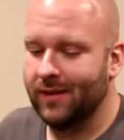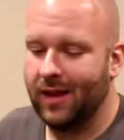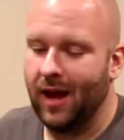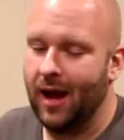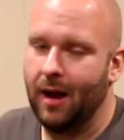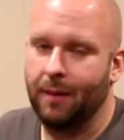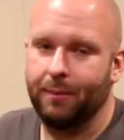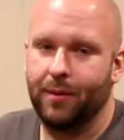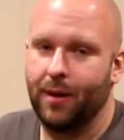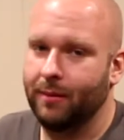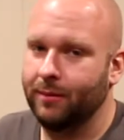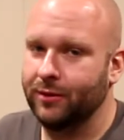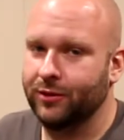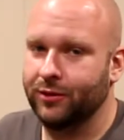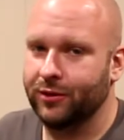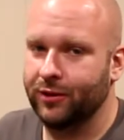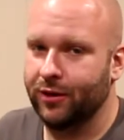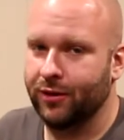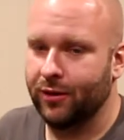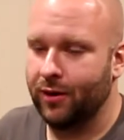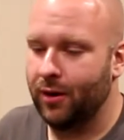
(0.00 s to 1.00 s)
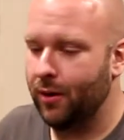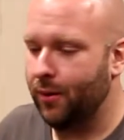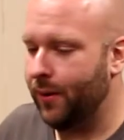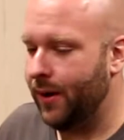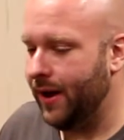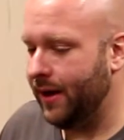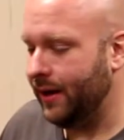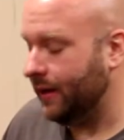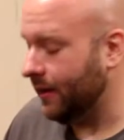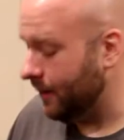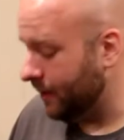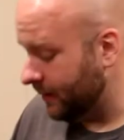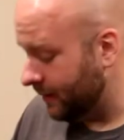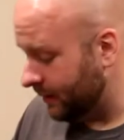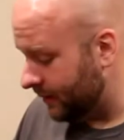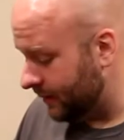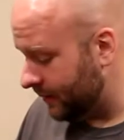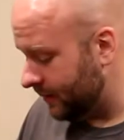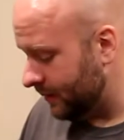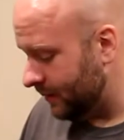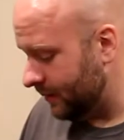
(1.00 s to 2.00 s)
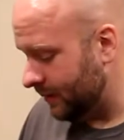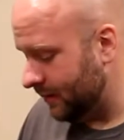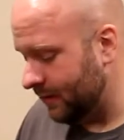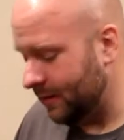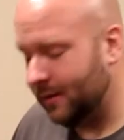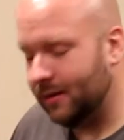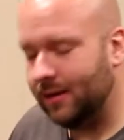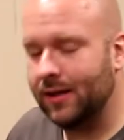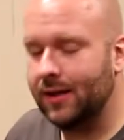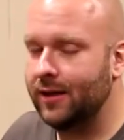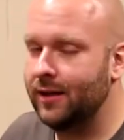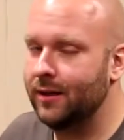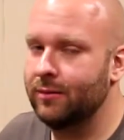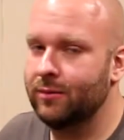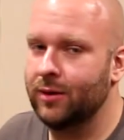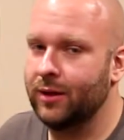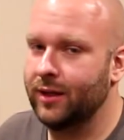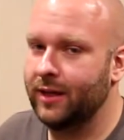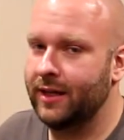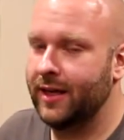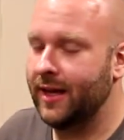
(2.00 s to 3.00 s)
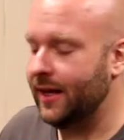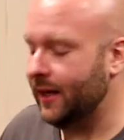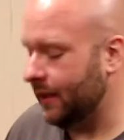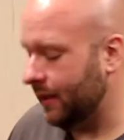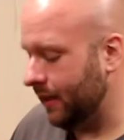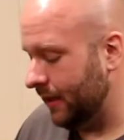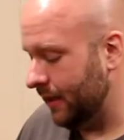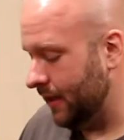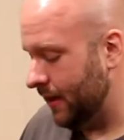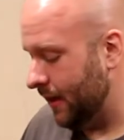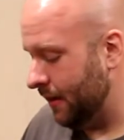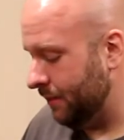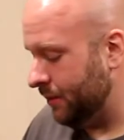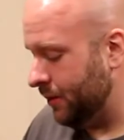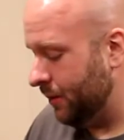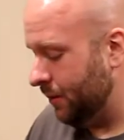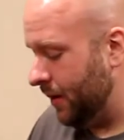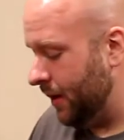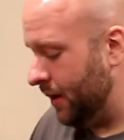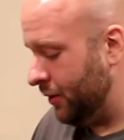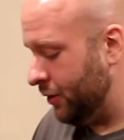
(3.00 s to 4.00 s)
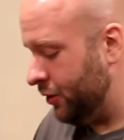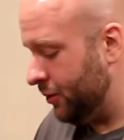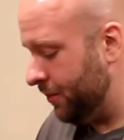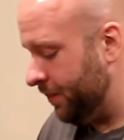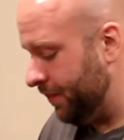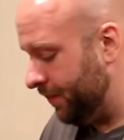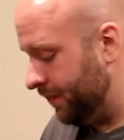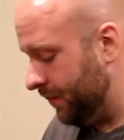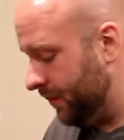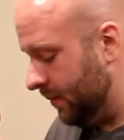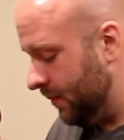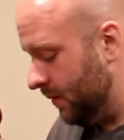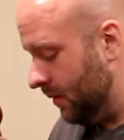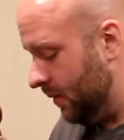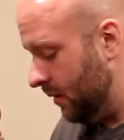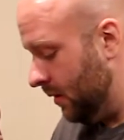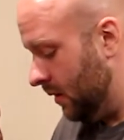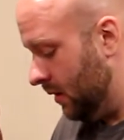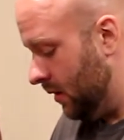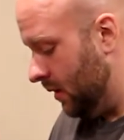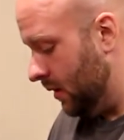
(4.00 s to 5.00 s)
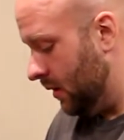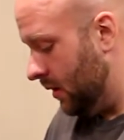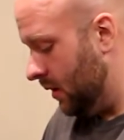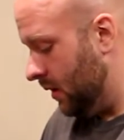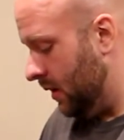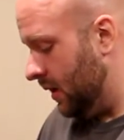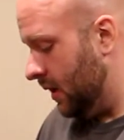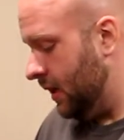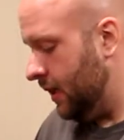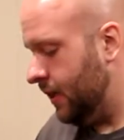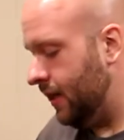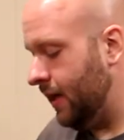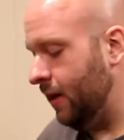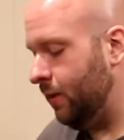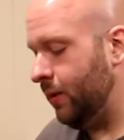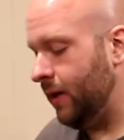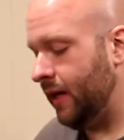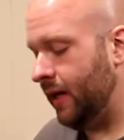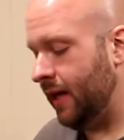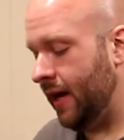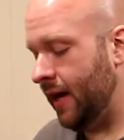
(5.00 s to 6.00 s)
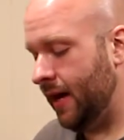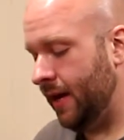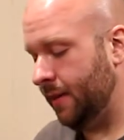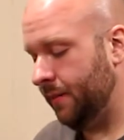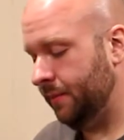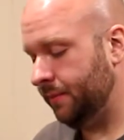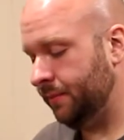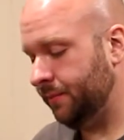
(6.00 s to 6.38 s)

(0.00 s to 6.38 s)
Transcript: I'm probably just going to throw away because you really can't clean it up too much. Then we get